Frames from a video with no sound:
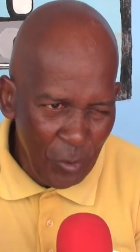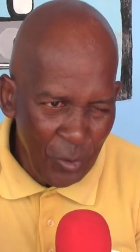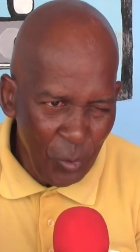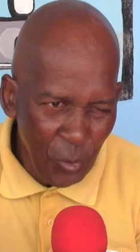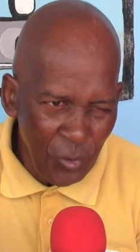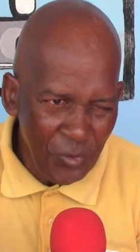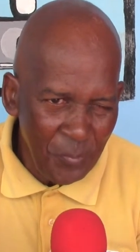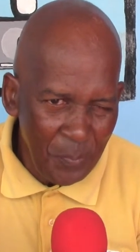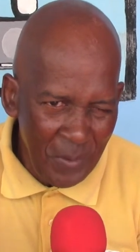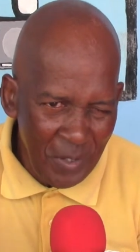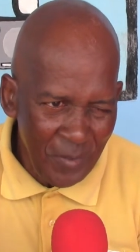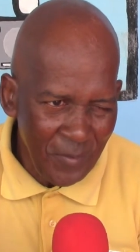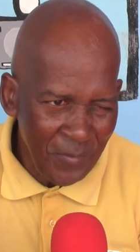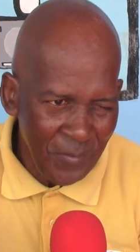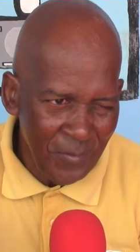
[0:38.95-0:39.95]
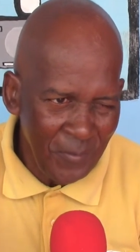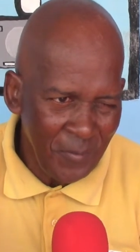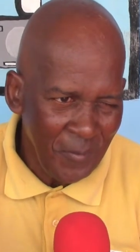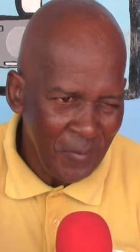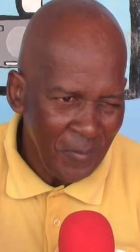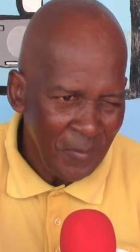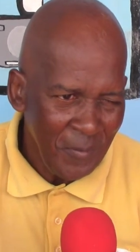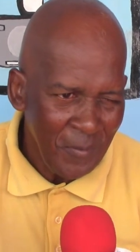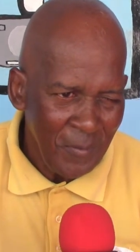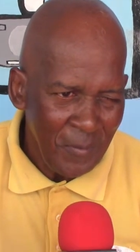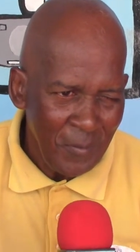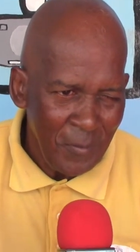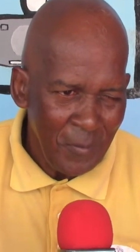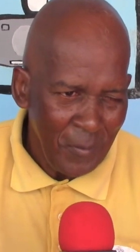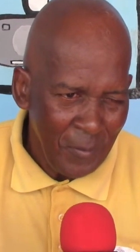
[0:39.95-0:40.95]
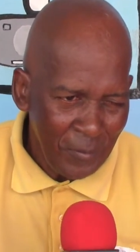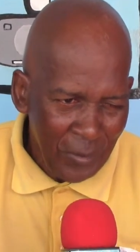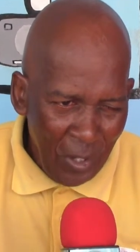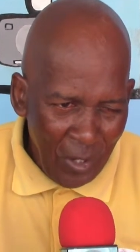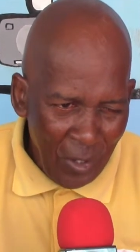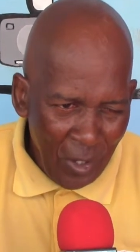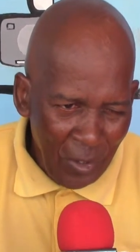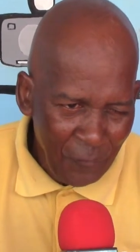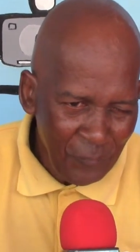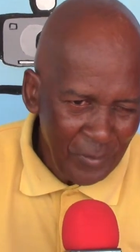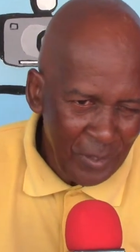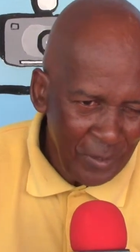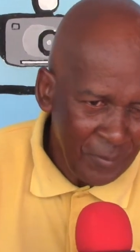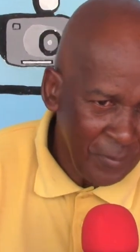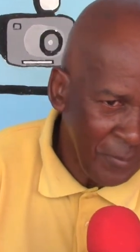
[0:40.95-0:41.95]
no spills. Thank God for that.